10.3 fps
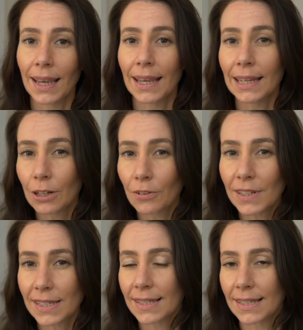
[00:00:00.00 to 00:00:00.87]
It
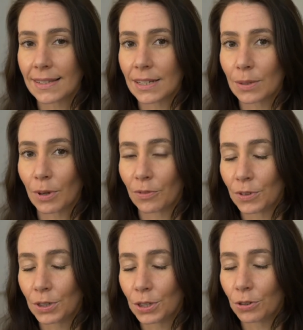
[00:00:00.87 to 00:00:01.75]
offers a system of
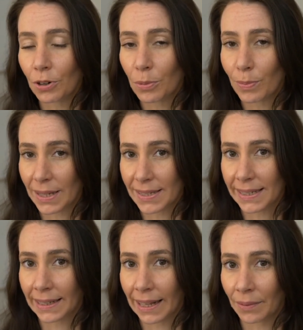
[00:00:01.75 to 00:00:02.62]

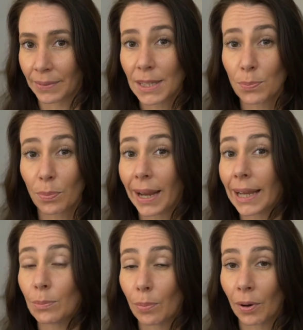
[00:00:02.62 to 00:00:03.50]
neuromuscular, that's
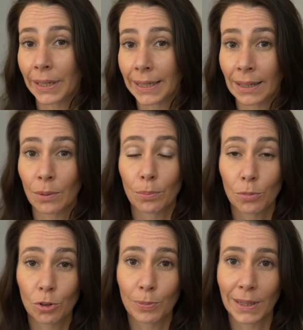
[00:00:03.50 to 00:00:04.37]
brain-body,
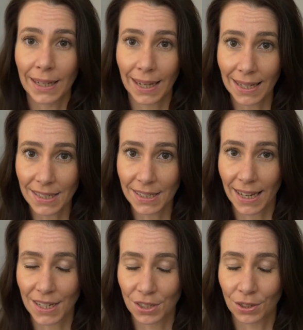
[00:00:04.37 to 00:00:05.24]
movement
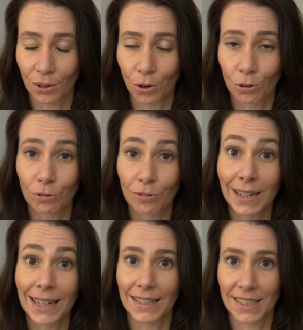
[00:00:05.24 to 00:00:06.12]
education or
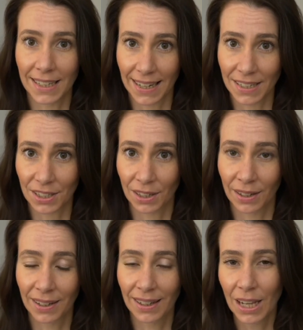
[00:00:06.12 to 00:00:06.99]
re-education
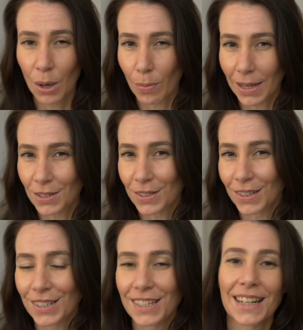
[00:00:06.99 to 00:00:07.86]
by
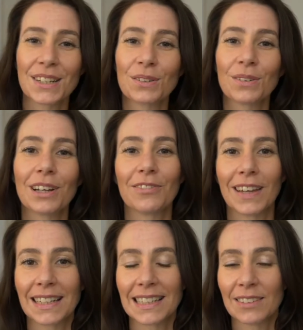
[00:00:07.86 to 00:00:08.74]
using gentle,
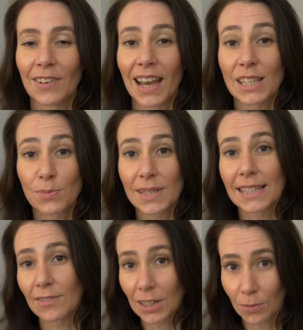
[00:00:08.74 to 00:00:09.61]
effective and
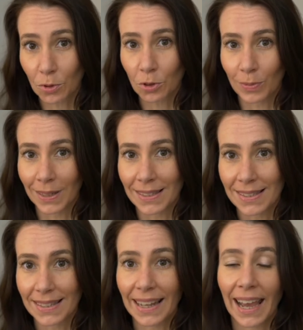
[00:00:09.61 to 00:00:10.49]
specific movements
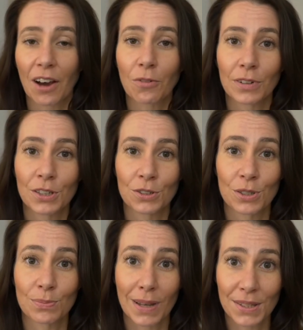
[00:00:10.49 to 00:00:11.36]
that help
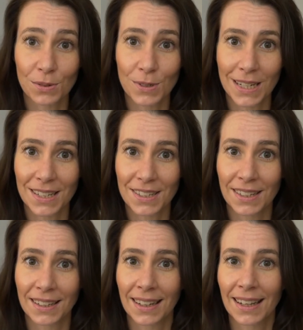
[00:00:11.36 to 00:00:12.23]
reduce muscle
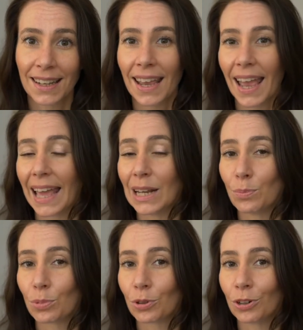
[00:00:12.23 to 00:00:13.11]
tension and
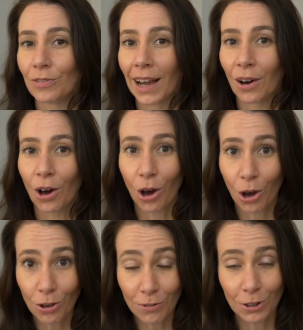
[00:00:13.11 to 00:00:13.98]
improve our
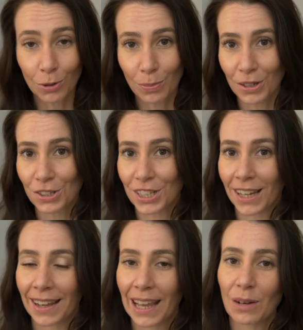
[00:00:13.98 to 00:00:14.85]
overall
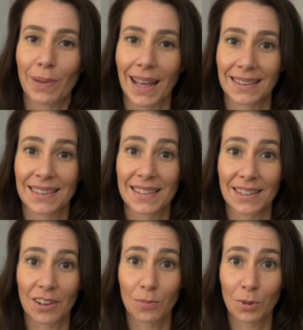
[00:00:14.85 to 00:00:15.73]
posture and patterns
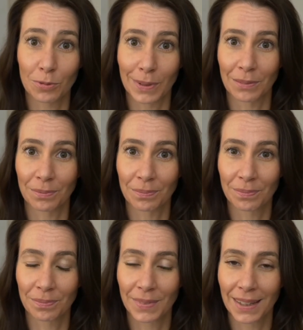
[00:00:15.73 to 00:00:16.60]
of movement.
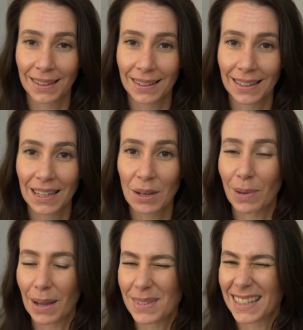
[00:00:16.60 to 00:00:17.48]

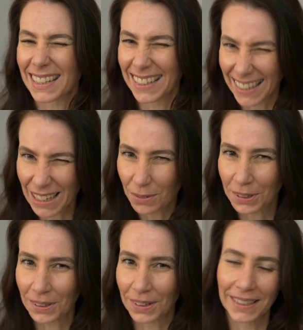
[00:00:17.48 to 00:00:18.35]
Perhaps the key
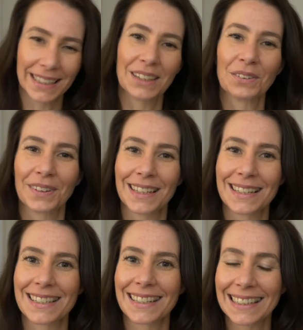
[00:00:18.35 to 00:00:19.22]
word in all
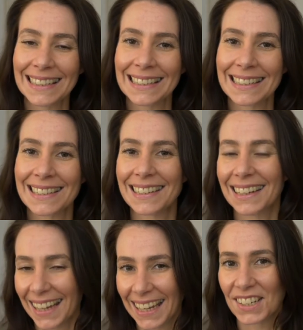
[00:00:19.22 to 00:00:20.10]
this is
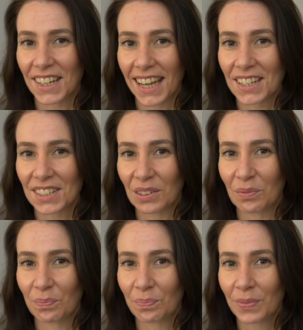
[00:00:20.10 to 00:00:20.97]

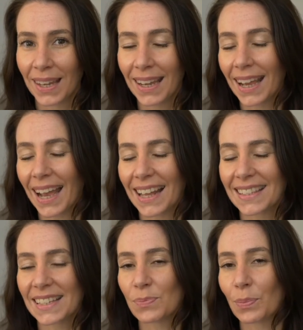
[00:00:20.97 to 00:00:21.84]
education, as
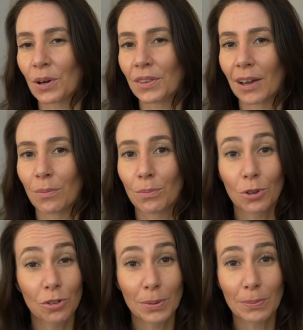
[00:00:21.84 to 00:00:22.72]
it's both a
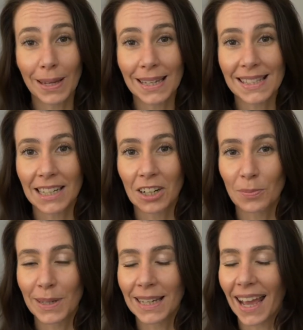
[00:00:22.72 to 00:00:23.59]
movement-based
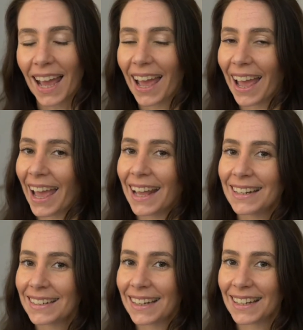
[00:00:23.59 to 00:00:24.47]
therapy and
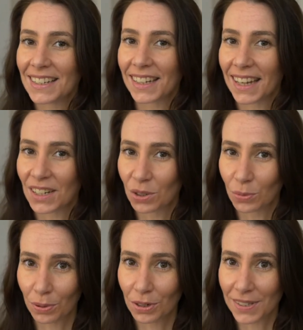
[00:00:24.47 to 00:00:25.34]
an educational
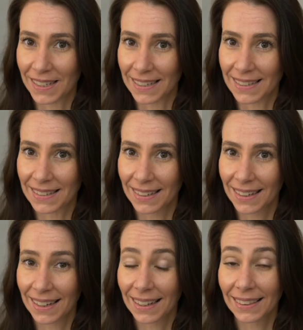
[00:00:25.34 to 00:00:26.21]
process.
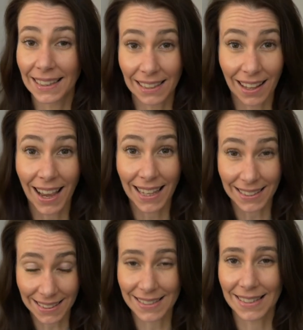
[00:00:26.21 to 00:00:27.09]
The client
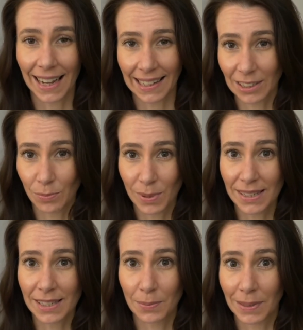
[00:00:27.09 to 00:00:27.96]
is an active
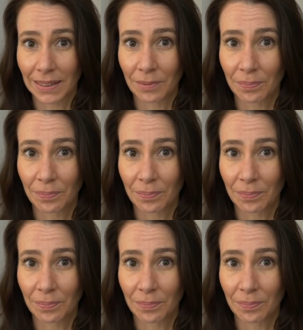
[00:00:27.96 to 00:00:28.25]
participant.